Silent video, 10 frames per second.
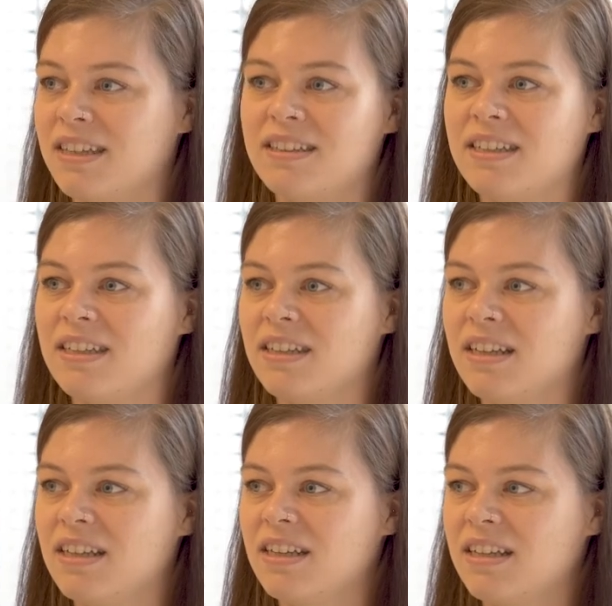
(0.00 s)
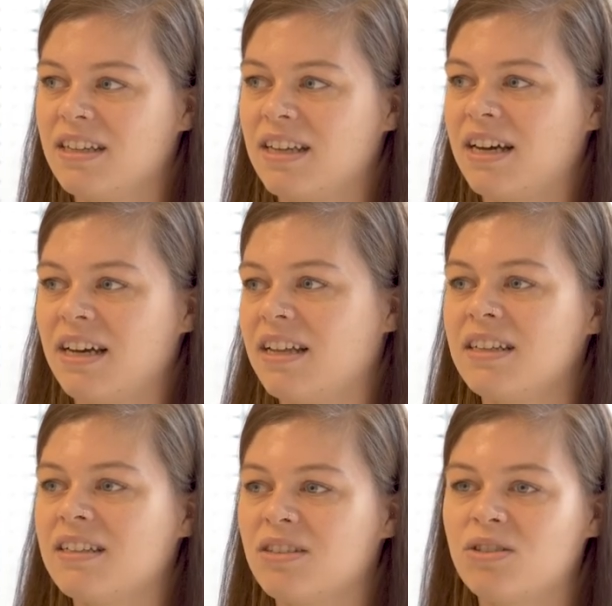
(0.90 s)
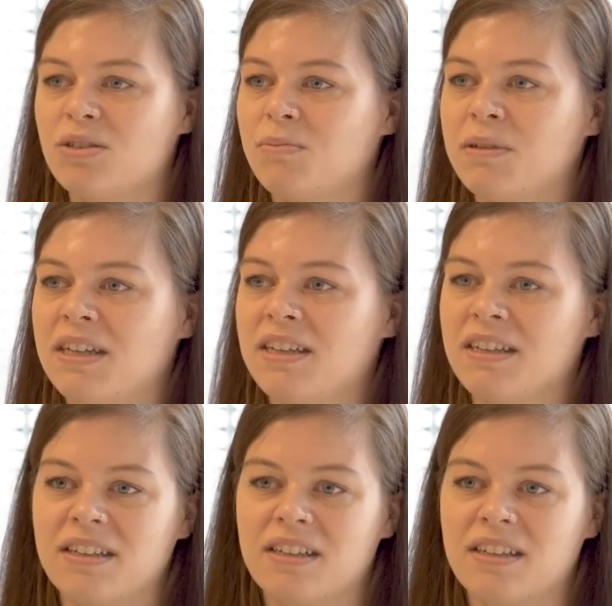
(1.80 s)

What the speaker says: I think, yeah, I think that should be